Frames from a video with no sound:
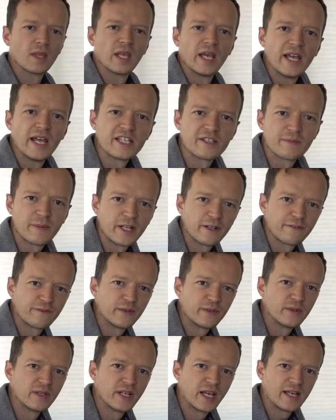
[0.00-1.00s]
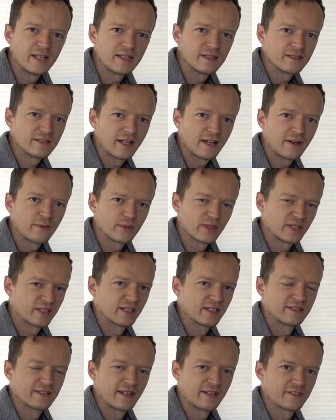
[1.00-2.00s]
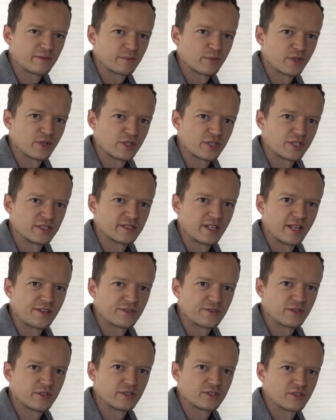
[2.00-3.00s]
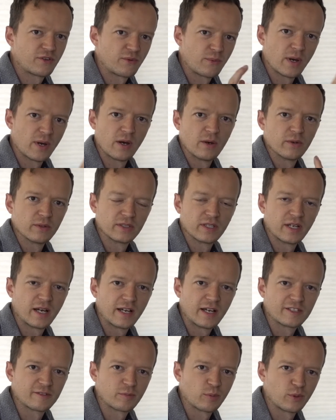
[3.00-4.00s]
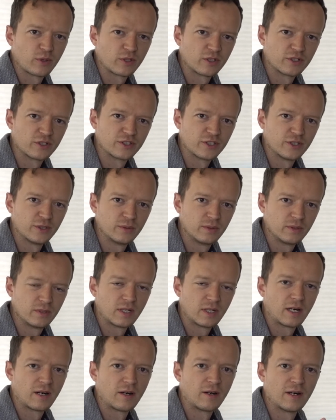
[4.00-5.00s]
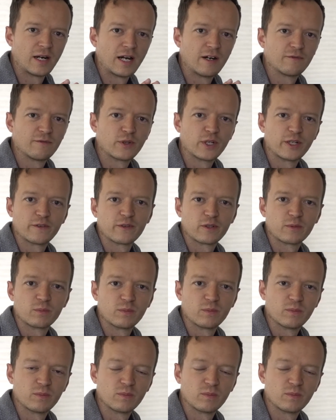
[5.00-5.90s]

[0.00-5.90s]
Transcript: Hey, it's been a few days now with the SensorPush sensors throughout the Explorker 2, our 40-foot